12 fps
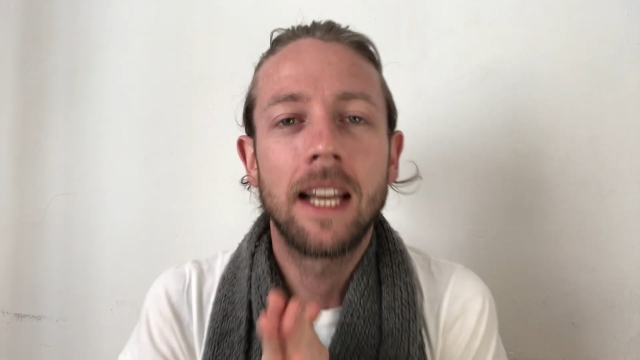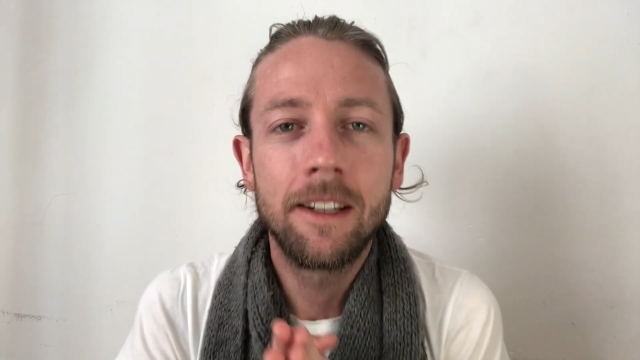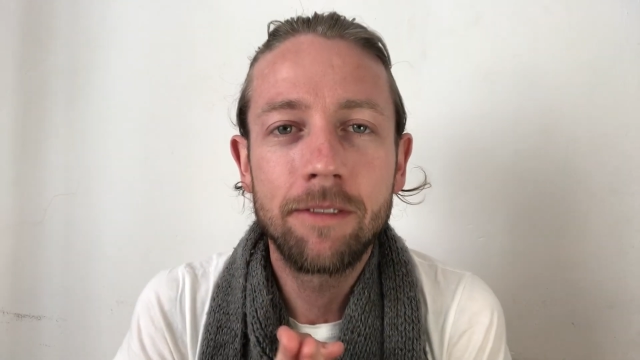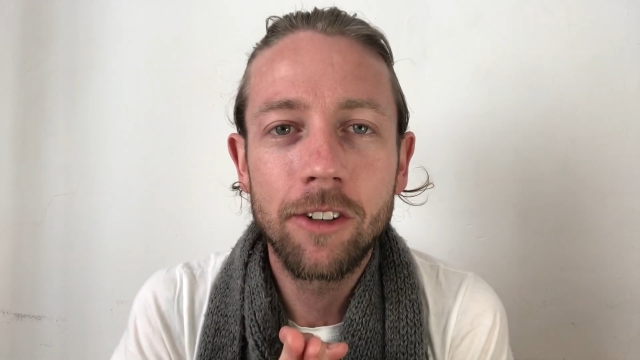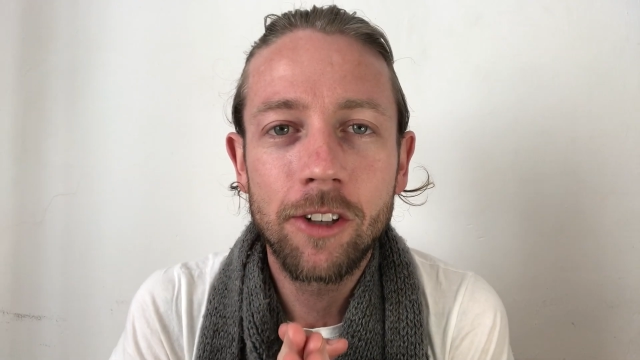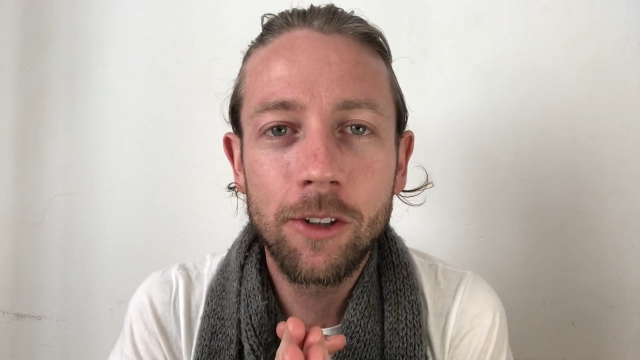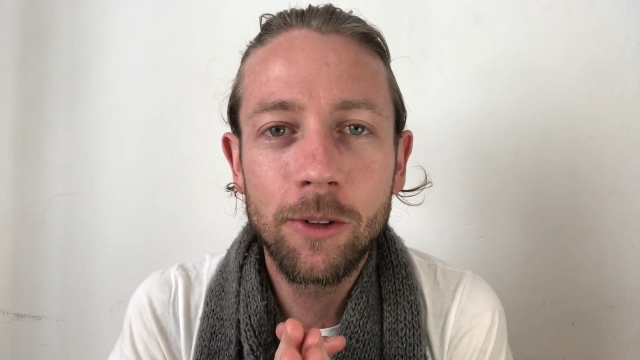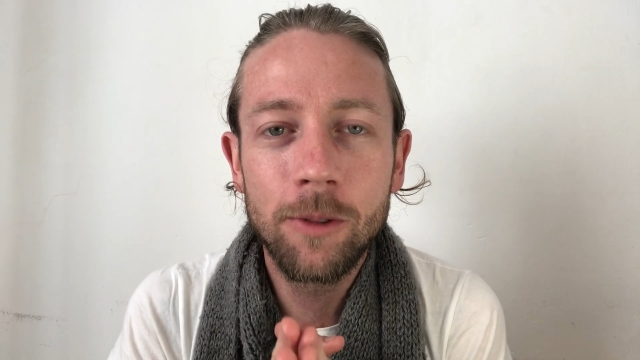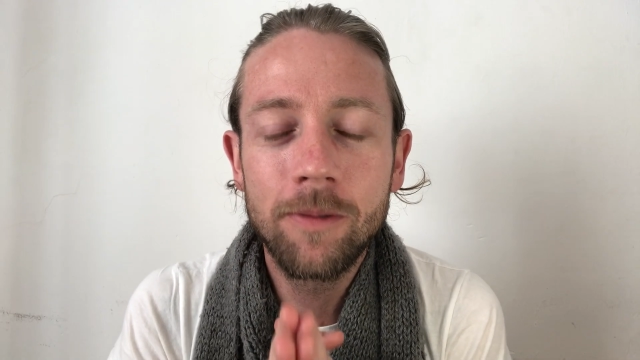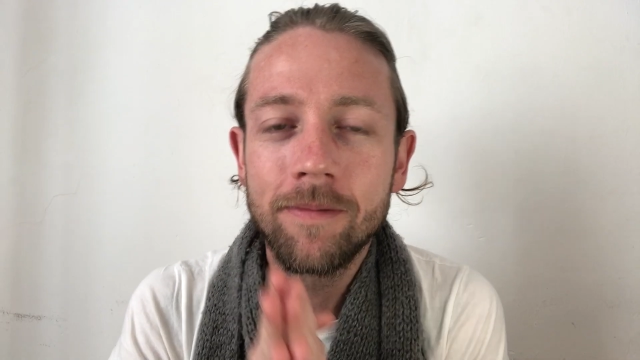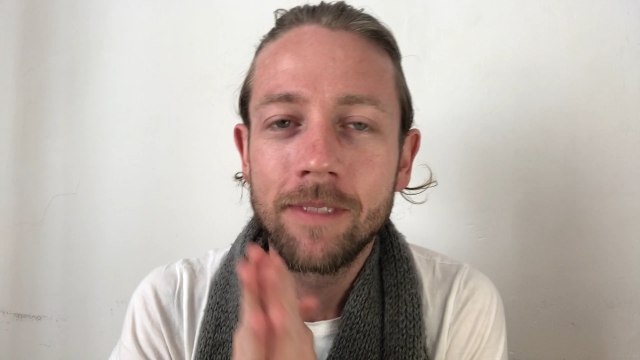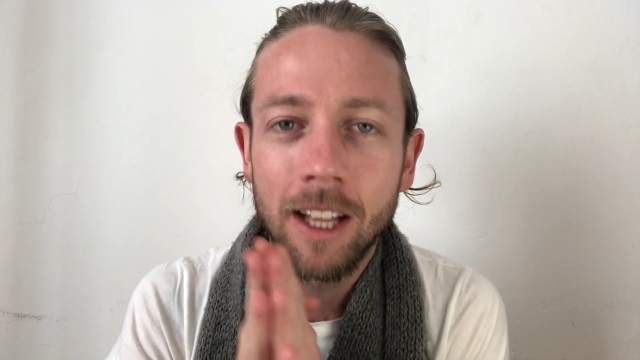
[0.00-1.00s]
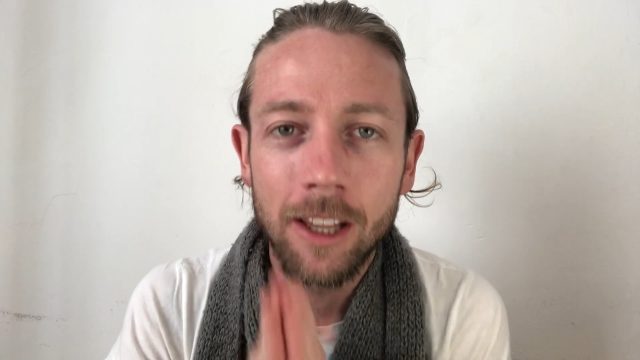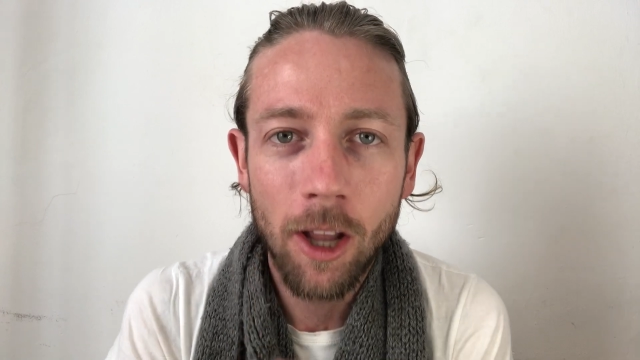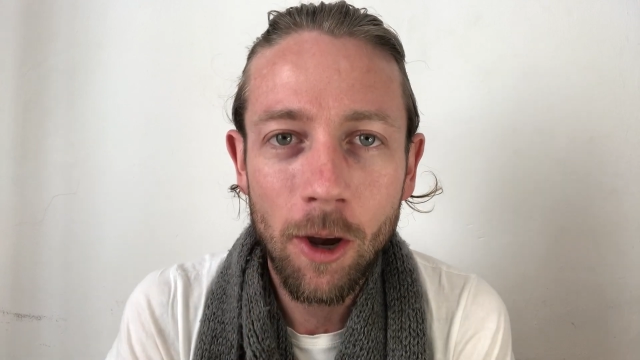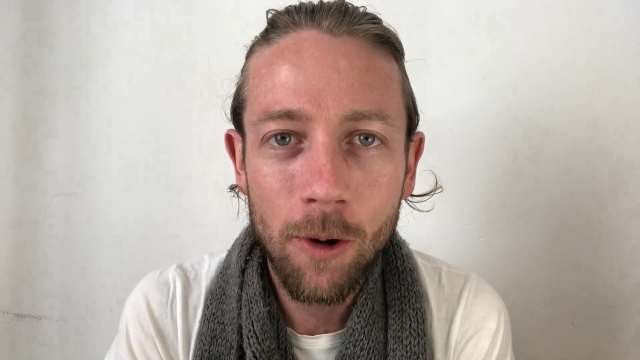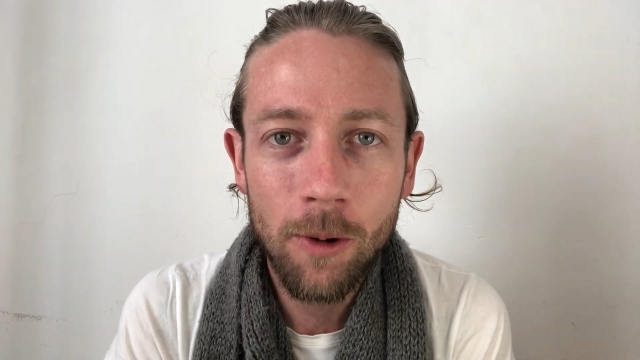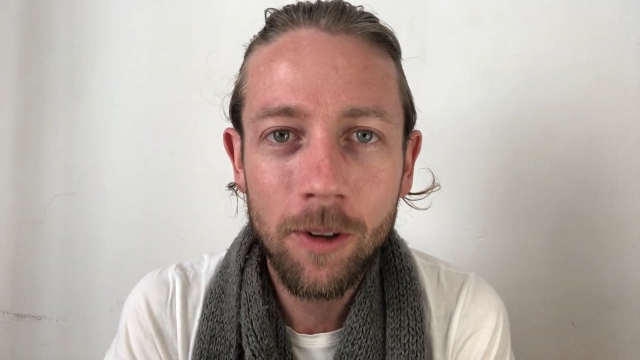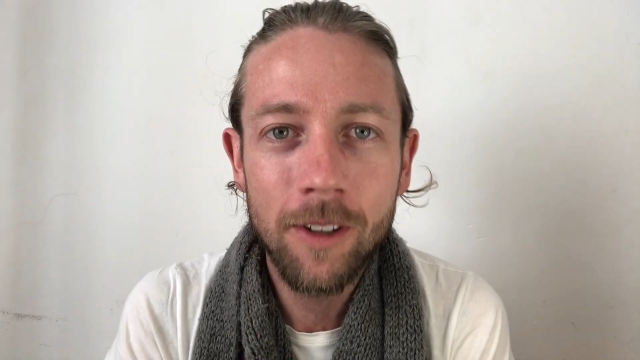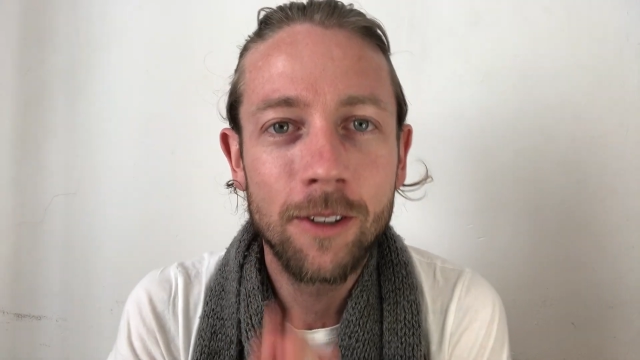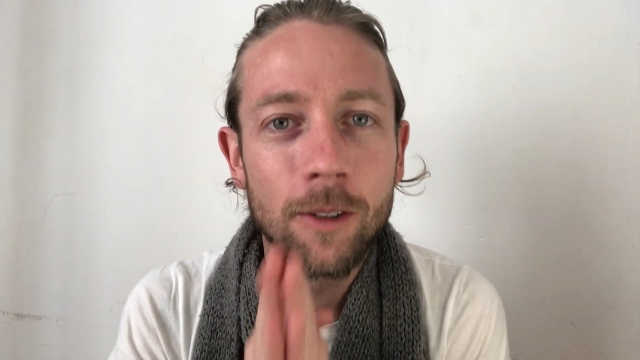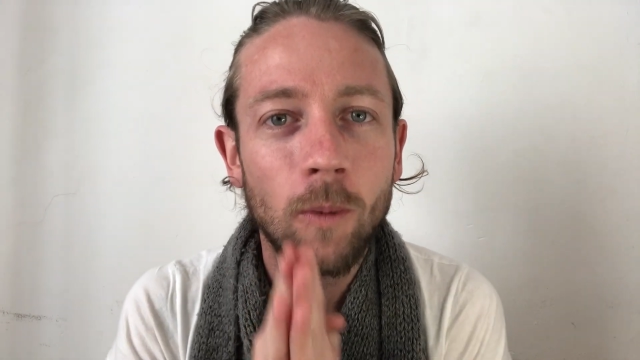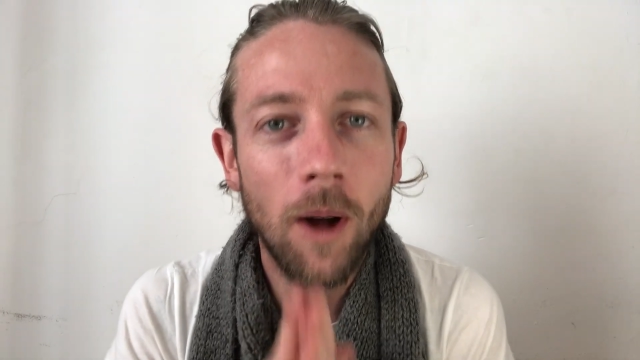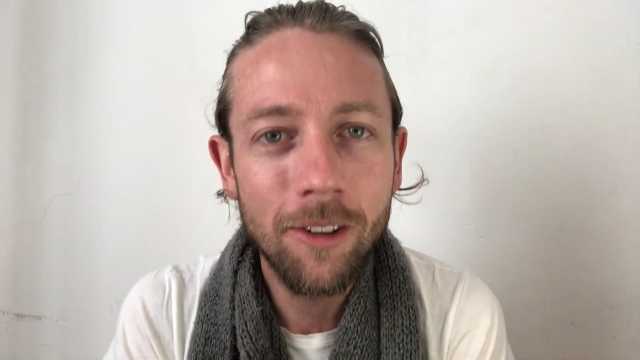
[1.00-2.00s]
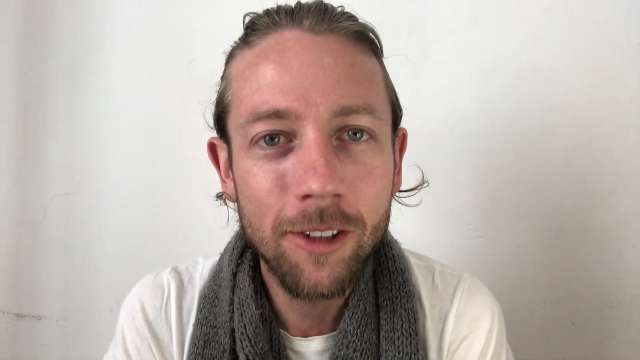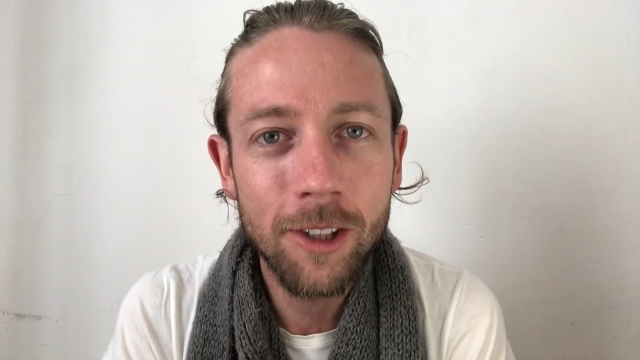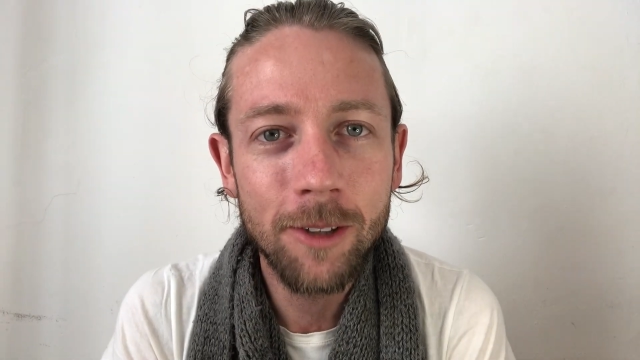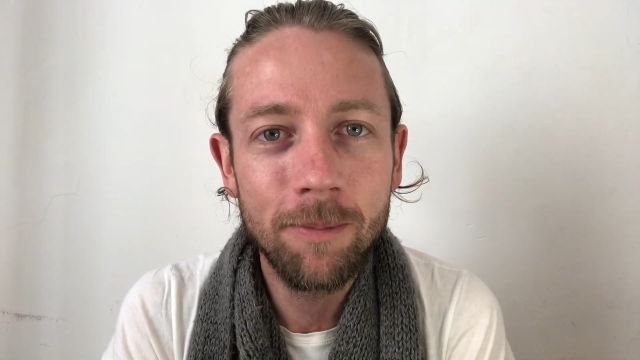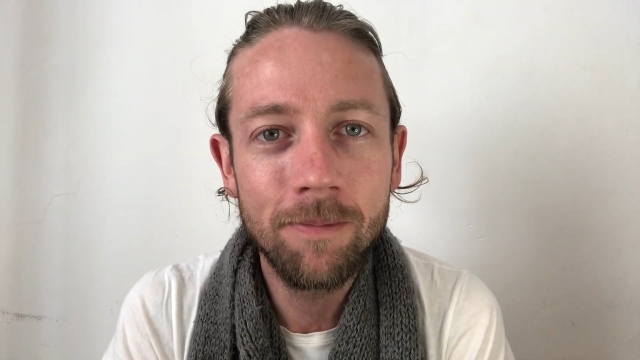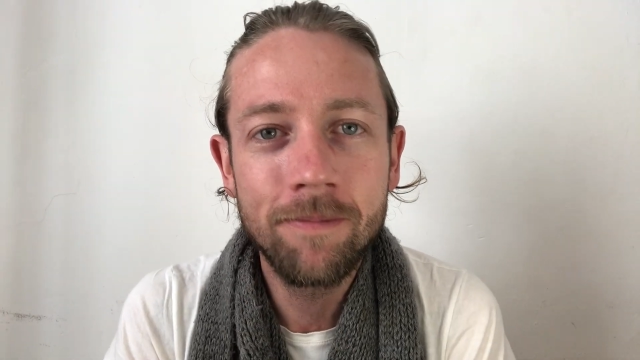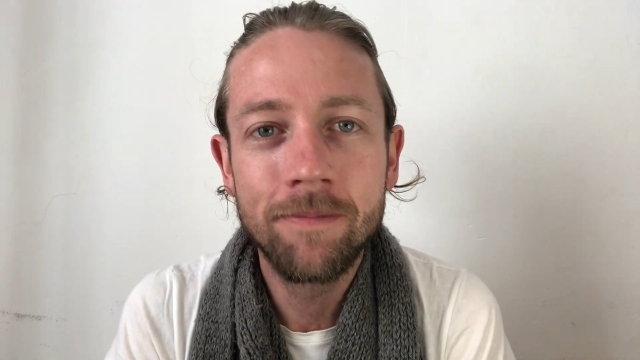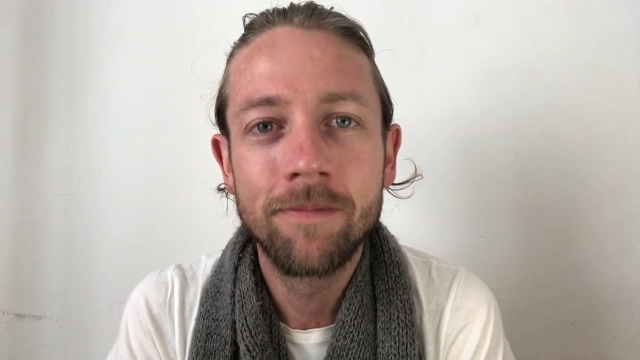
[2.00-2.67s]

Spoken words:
if you're new, hello, welcome,